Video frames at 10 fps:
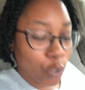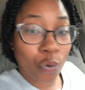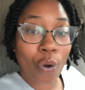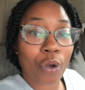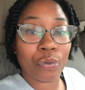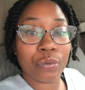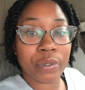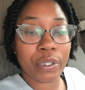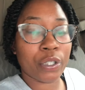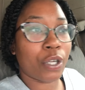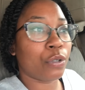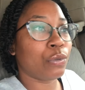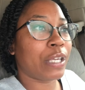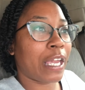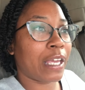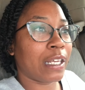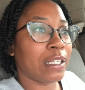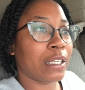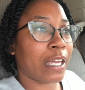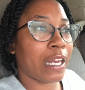grow you know, you can't
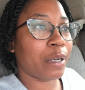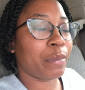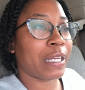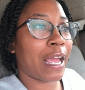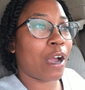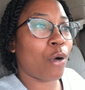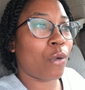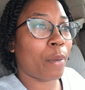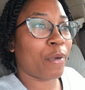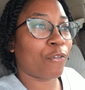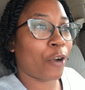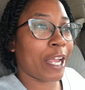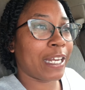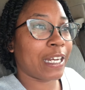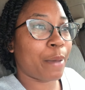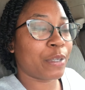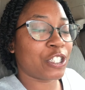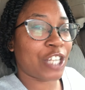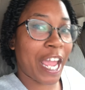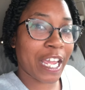look at it and be like, oh, I'm afraid and I'm
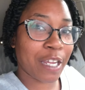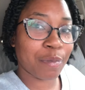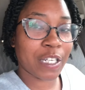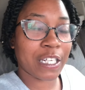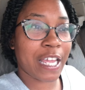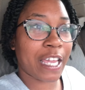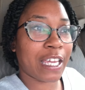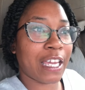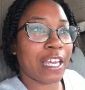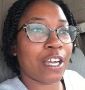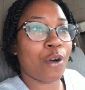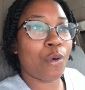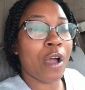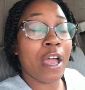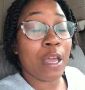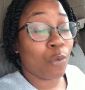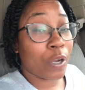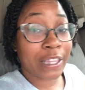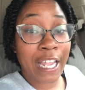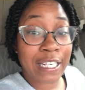ashamed and naked and go.
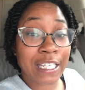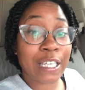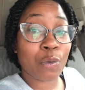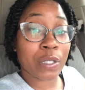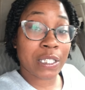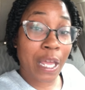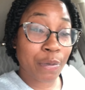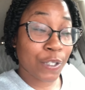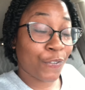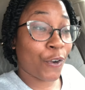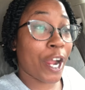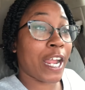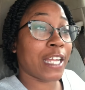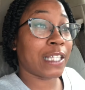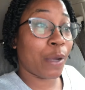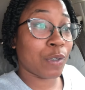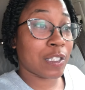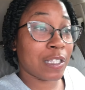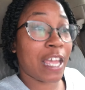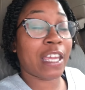What they did was they was afraid, they was
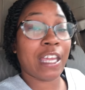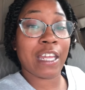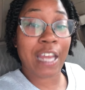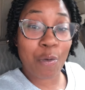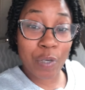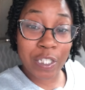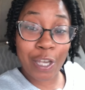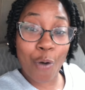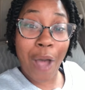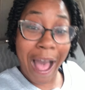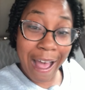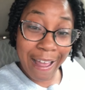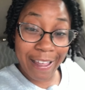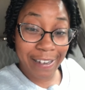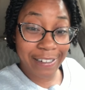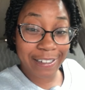naked, and they went to go hide.